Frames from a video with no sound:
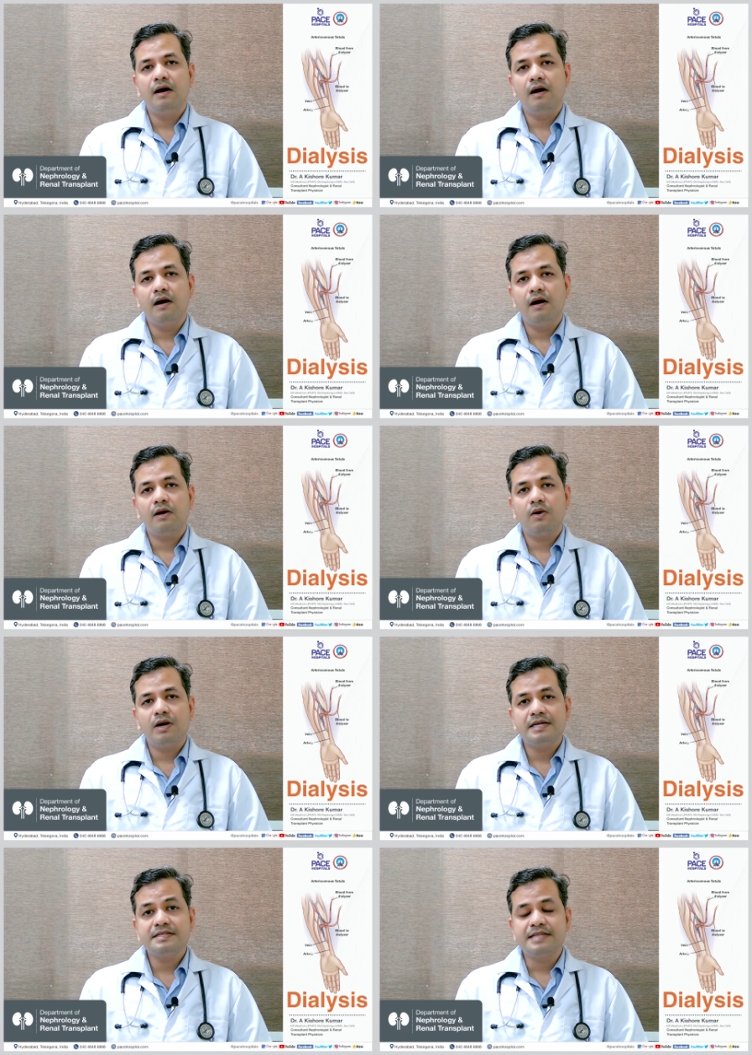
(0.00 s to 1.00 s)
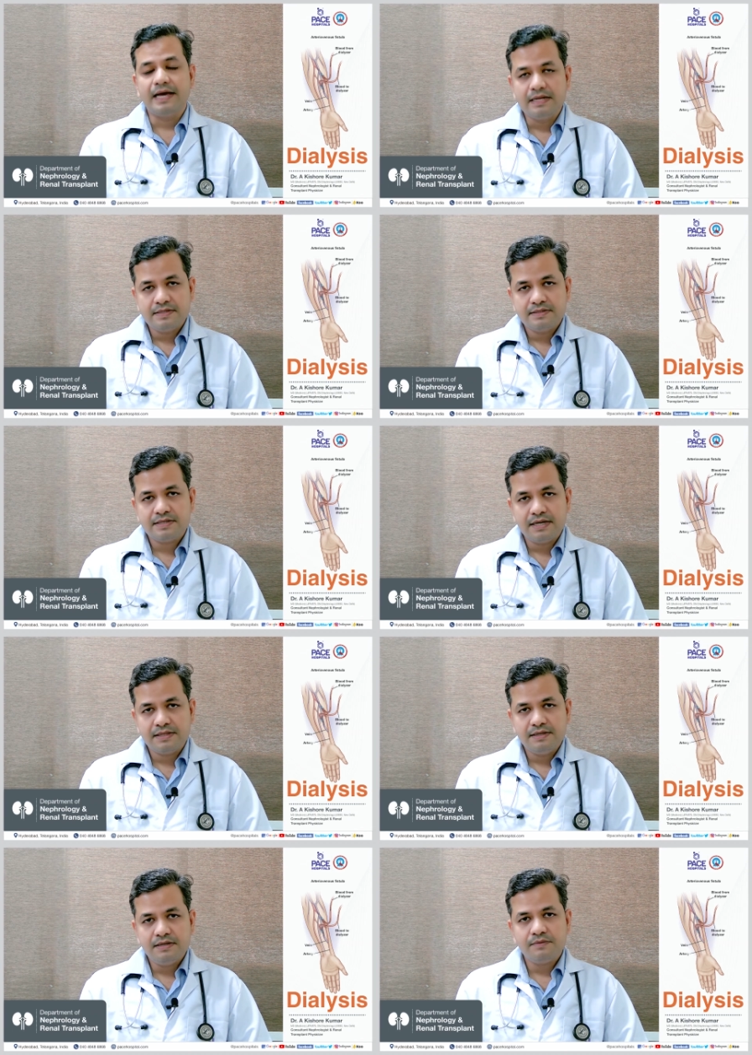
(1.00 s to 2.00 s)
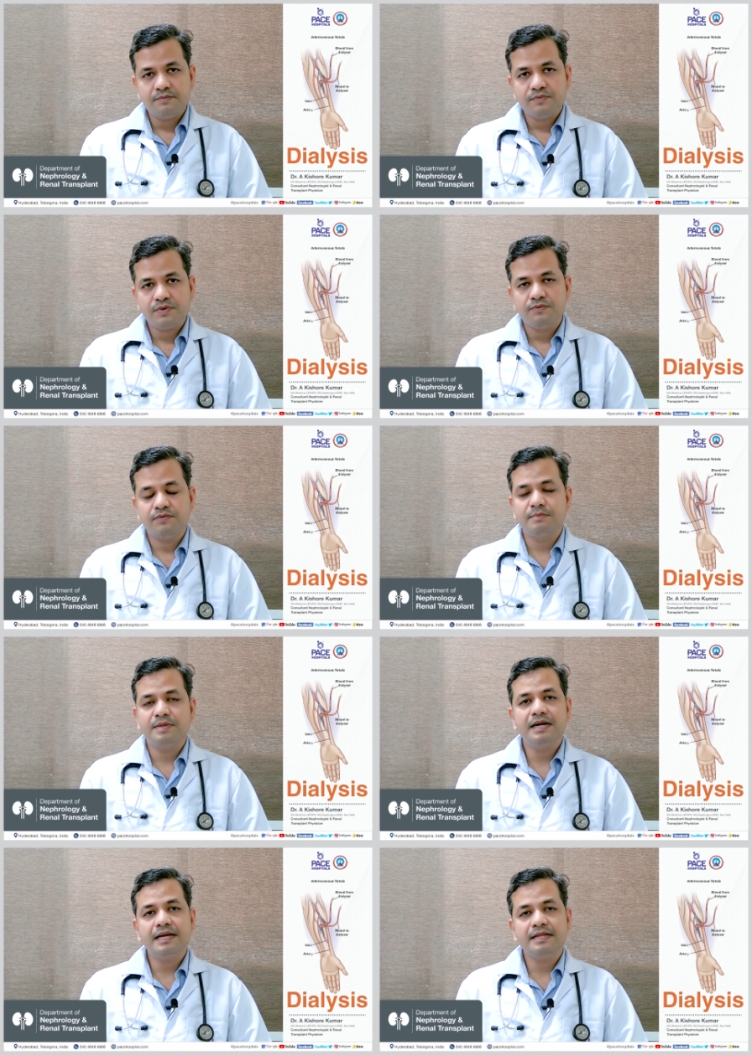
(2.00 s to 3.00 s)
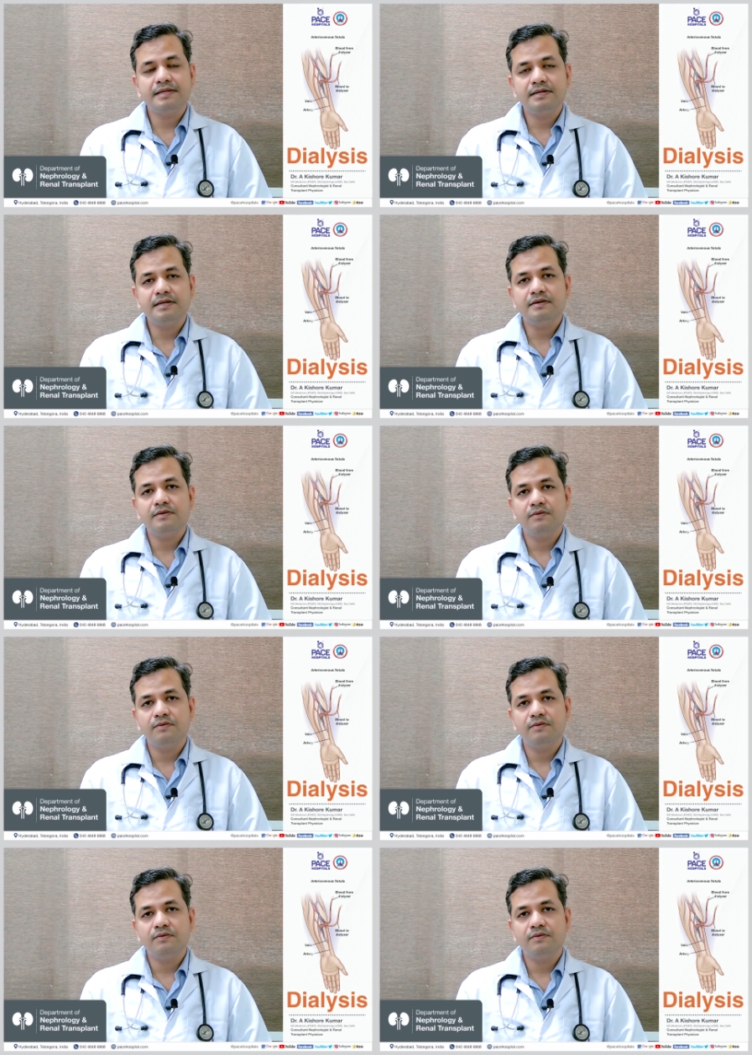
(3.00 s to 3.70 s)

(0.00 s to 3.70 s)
called as dialysis catheter. From that catheter,